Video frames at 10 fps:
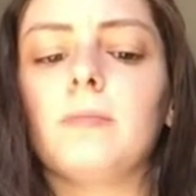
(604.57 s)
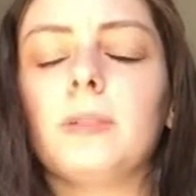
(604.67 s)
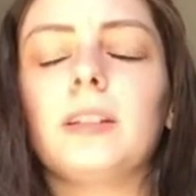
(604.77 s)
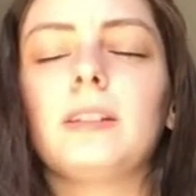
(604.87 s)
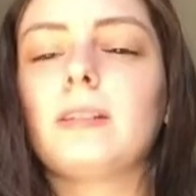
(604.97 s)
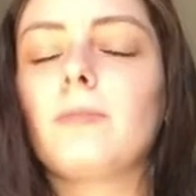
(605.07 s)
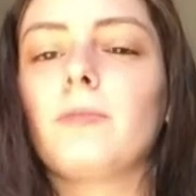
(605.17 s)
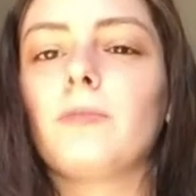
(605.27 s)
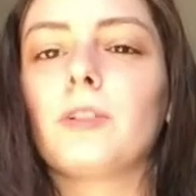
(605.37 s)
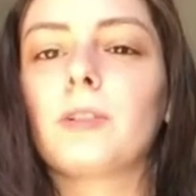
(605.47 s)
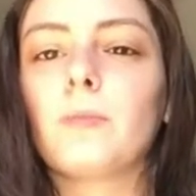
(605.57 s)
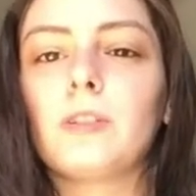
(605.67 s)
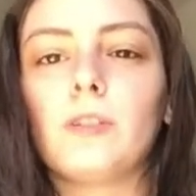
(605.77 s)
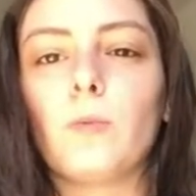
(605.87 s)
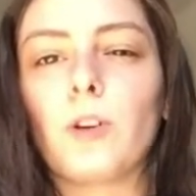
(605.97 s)
but for some
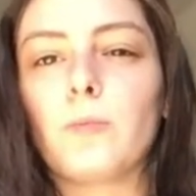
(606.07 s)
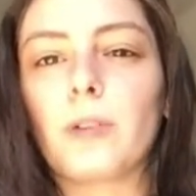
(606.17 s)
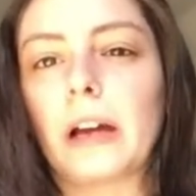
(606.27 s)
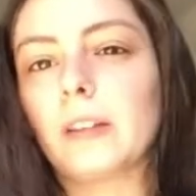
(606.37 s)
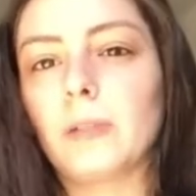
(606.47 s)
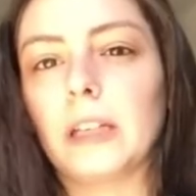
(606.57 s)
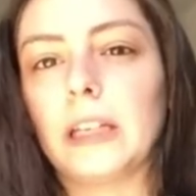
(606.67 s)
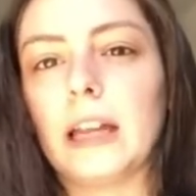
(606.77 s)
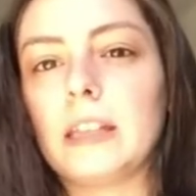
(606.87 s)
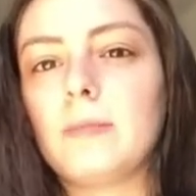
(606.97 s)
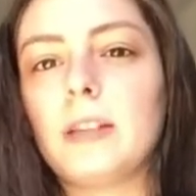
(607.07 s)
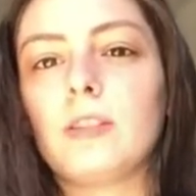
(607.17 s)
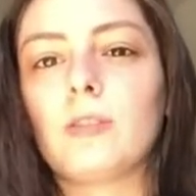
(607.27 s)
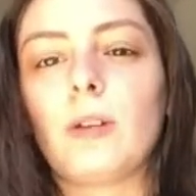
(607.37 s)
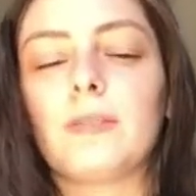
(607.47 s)
reason the word breath really gets me.
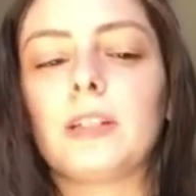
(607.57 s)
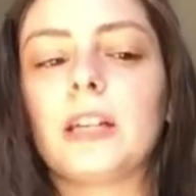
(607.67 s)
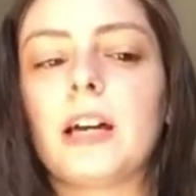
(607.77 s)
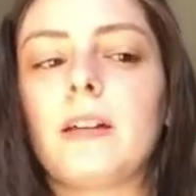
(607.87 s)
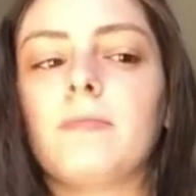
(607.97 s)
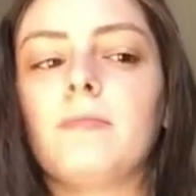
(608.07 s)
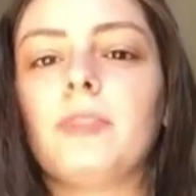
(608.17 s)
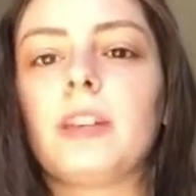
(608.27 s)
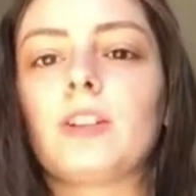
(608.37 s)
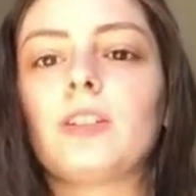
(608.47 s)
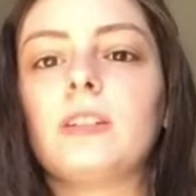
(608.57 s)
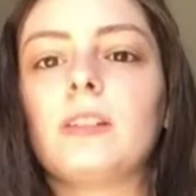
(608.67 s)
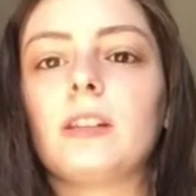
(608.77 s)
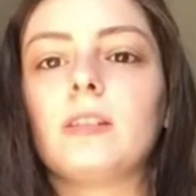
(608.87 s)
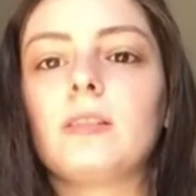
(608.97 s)
So every time that she
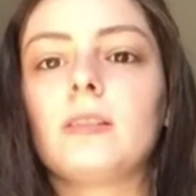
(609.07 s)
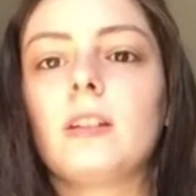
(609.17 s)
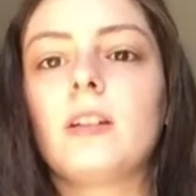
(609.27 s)
says